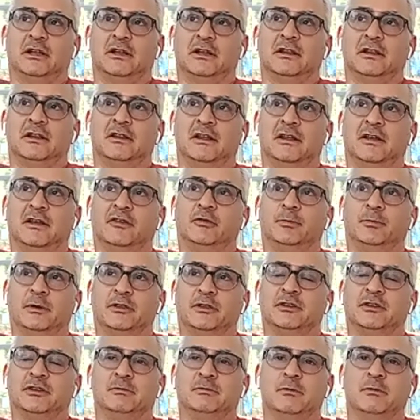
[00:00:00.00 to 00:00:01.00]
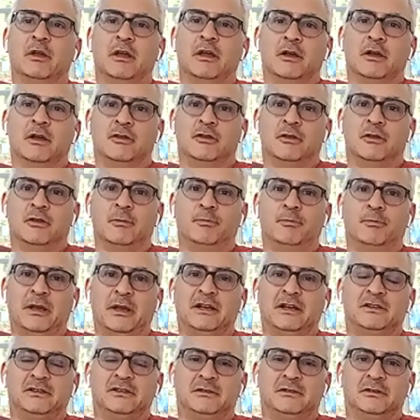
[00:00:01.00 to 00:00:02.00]
in this, but the
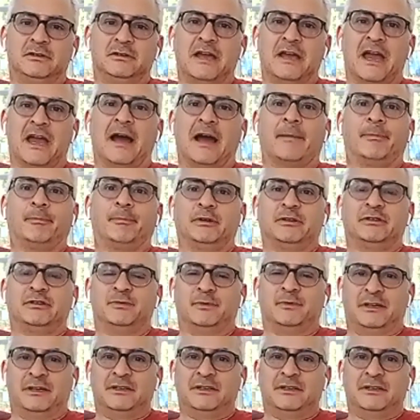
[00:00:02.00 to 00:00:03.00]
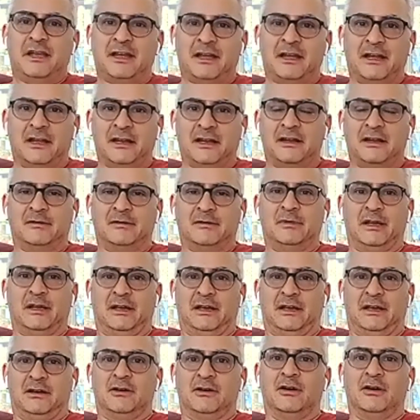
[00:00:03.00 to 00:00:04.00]
big gap between Ken and
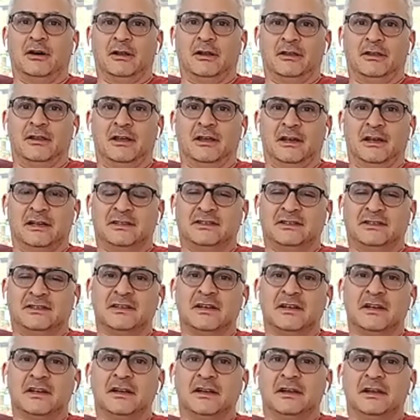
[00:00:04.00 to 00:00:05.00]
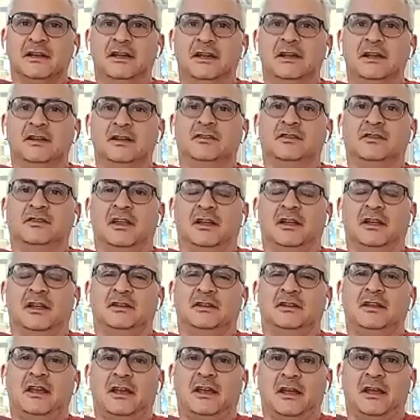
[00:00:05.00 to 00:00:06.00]
me on this is that
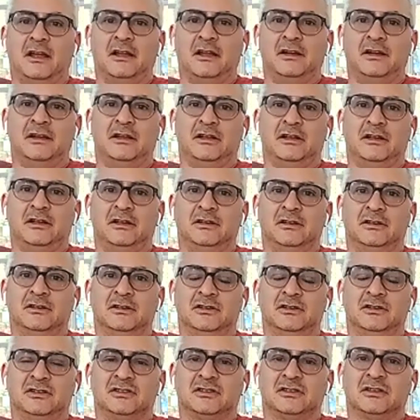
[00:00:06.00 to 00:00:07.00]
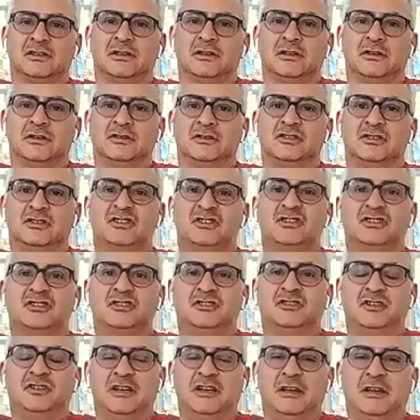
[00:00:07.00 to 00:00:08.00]
Ken is
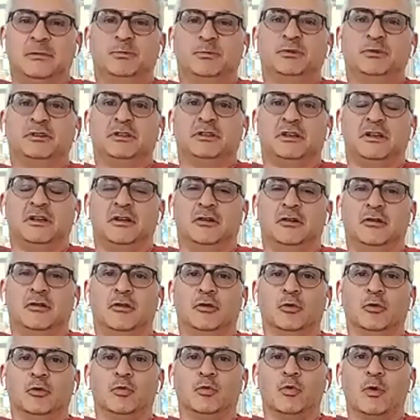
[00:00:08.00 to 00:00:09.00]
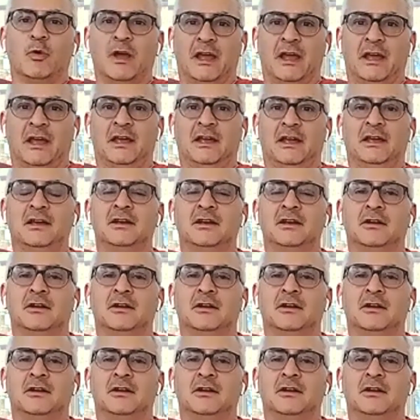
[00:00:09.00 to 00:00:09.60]
steeped in the way